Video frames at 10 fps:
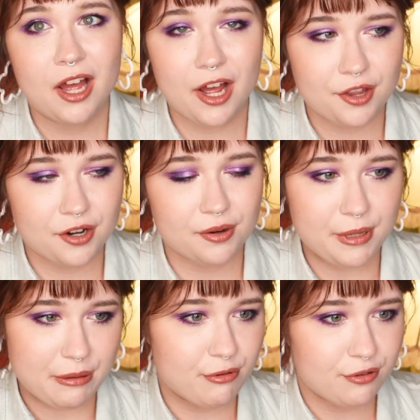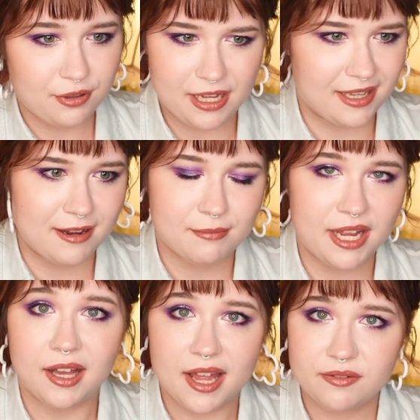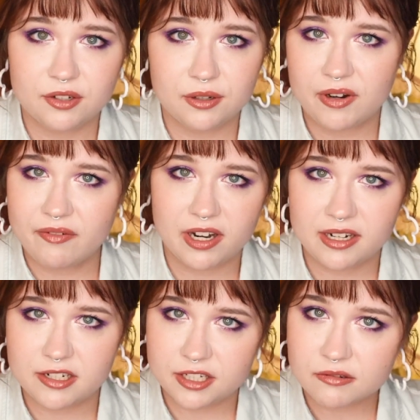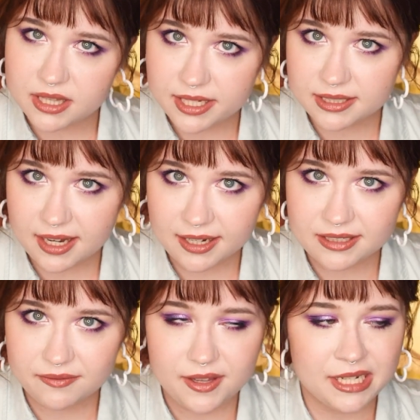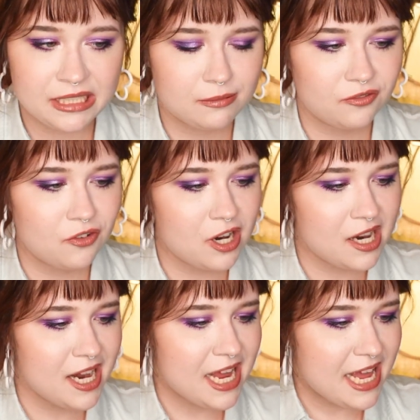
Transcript: other people like in my life who have never had to deal with these kinds of things before.